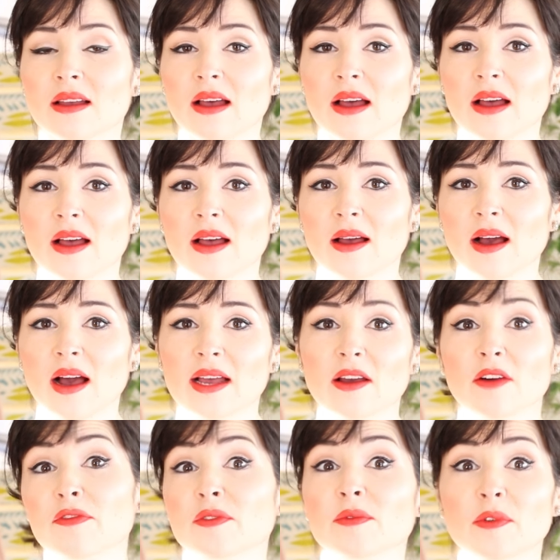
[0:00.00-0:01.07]
I
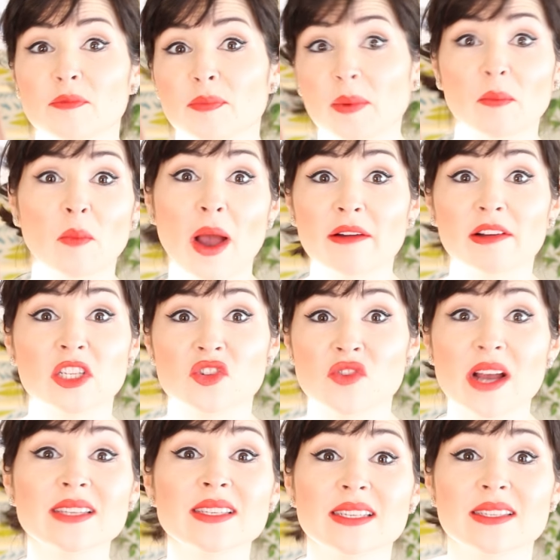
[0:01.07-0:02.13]
often have been wearing
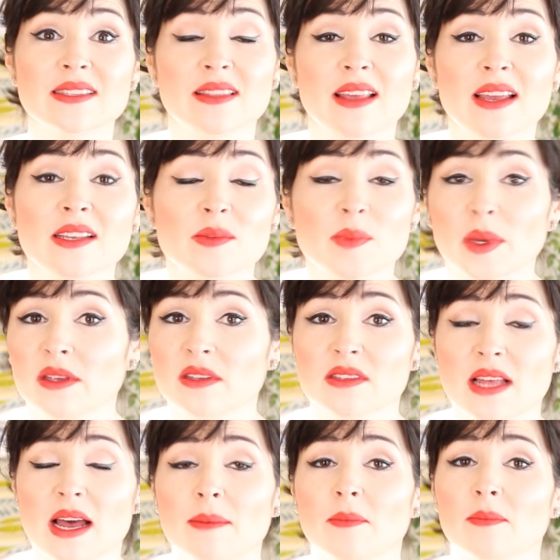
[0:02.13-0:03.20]
dresses and things because
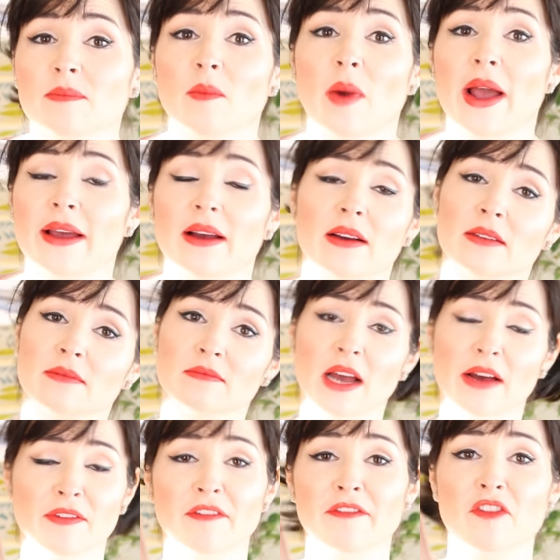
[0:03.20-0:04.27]
that way I can
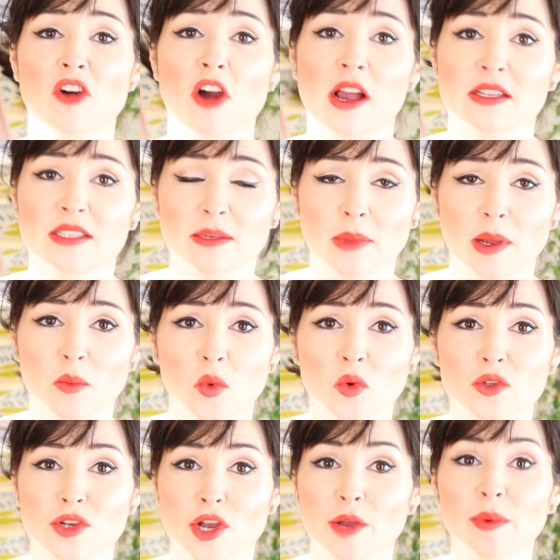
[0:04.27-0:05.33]
have a variety in my
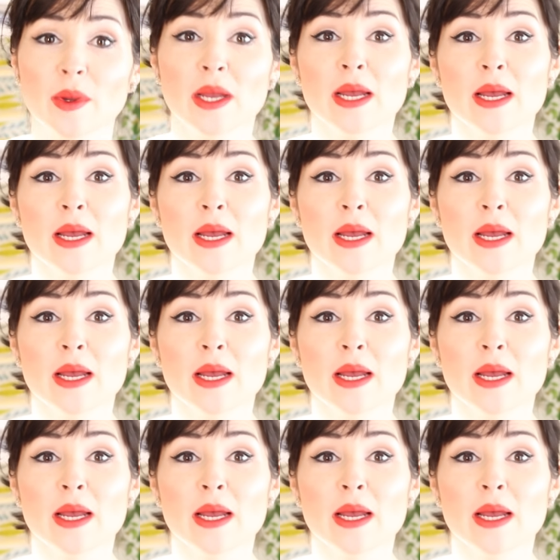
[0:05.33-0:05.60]
wardrobe.